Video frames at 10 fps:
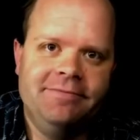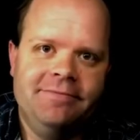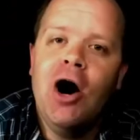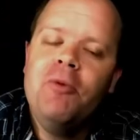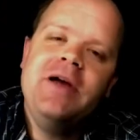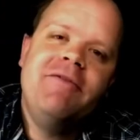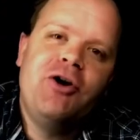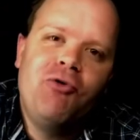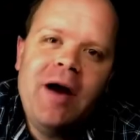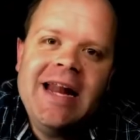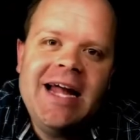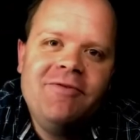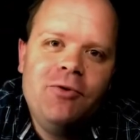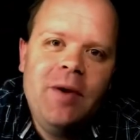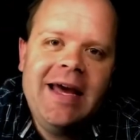Hope you have a great end of
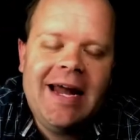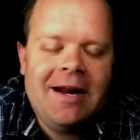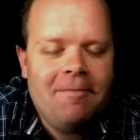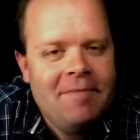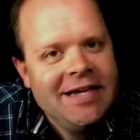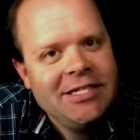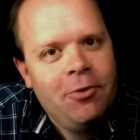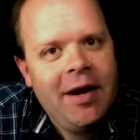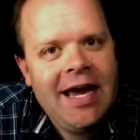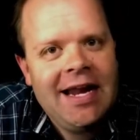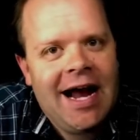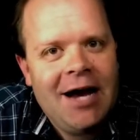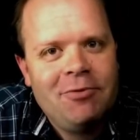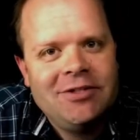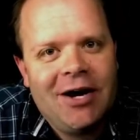the week and an amazing weekend, and I
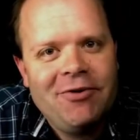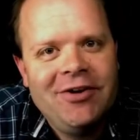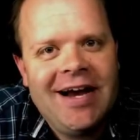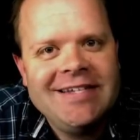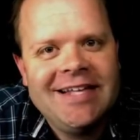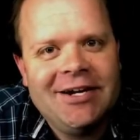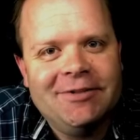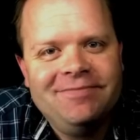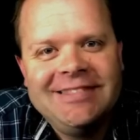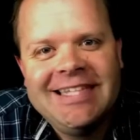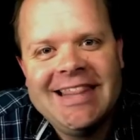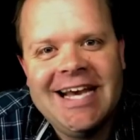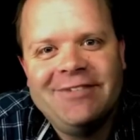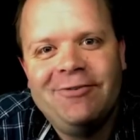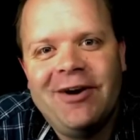will talk with you guys later.
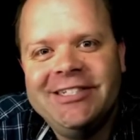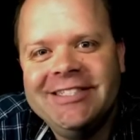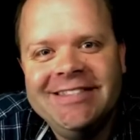Thanks for watching.